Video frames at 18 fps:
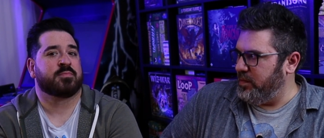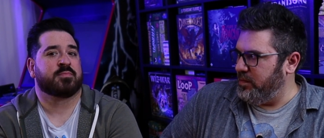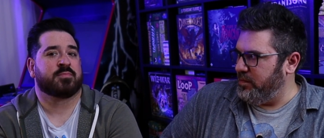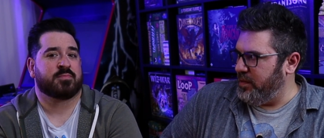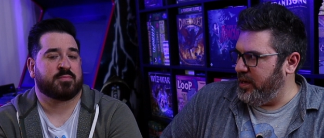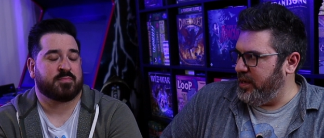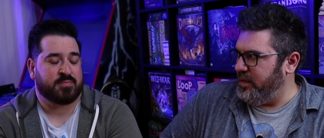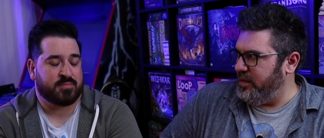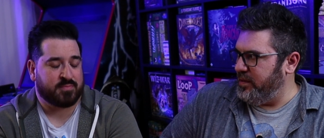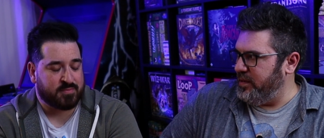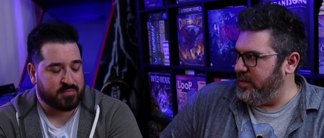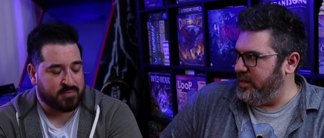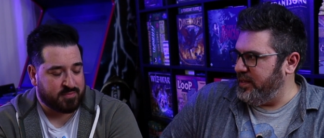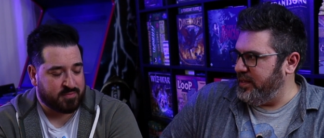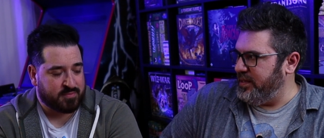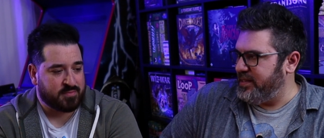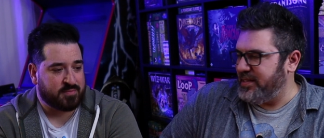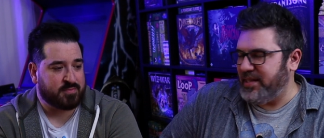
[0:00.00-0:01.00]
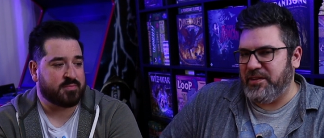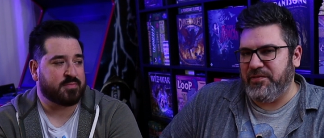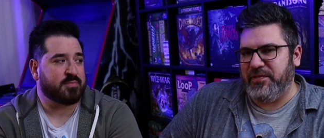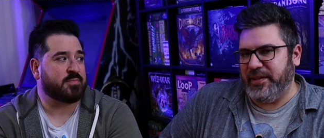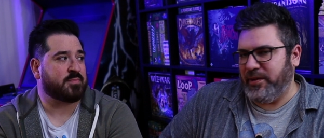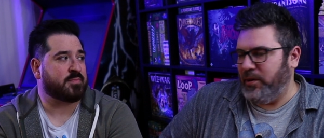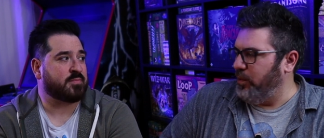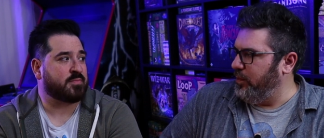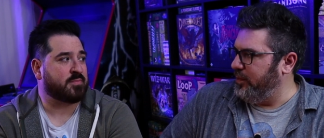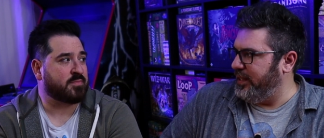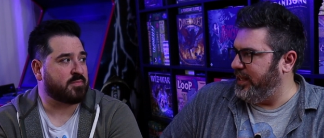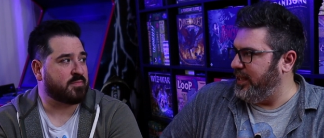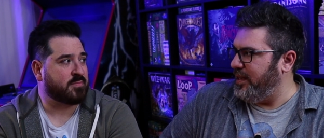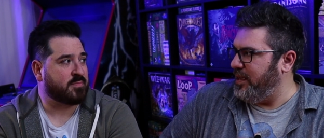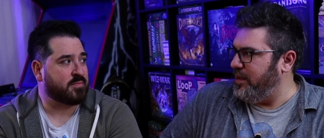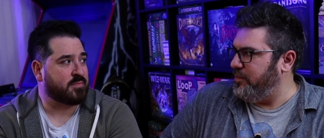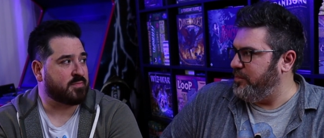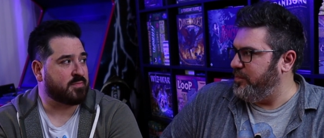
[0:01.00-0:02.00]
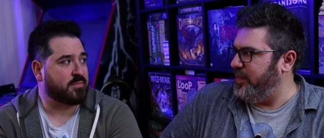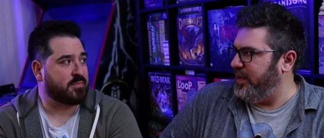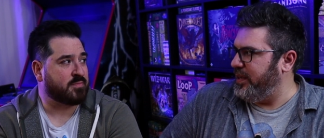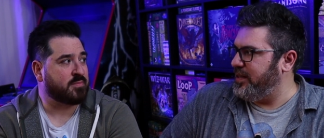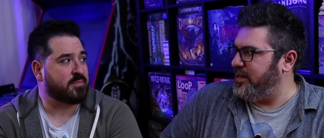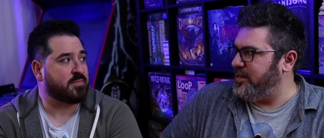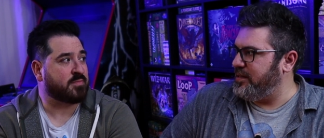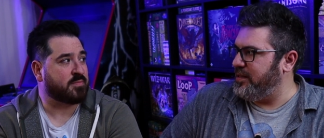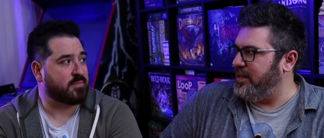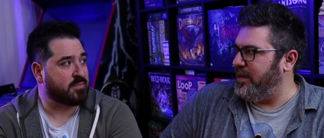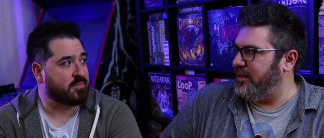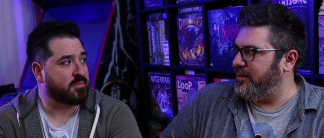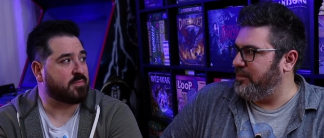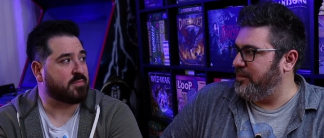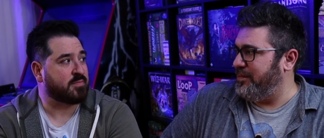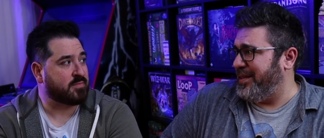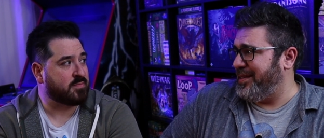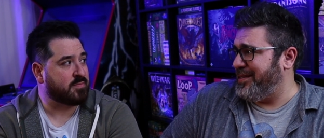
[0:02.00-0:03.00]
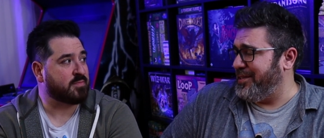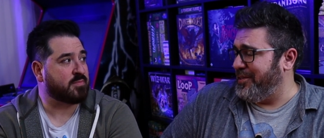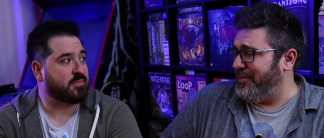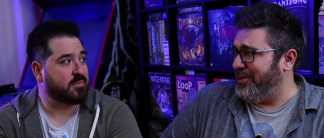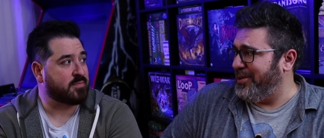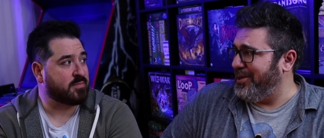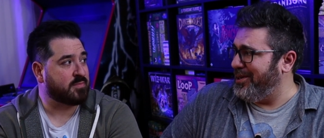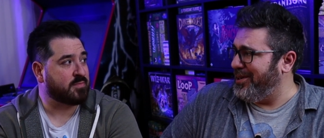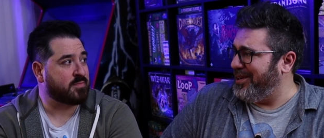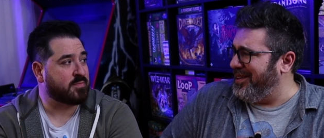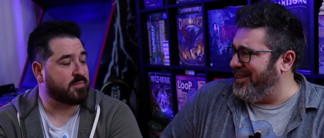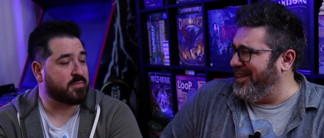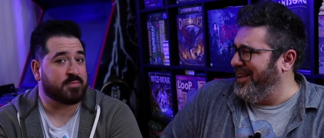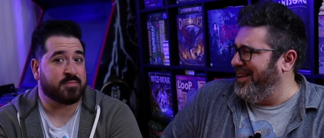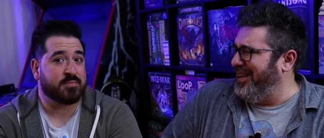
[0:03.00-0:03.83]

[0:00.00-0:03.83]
Speaker 1: right? Instead of like holding it in because like that's never good.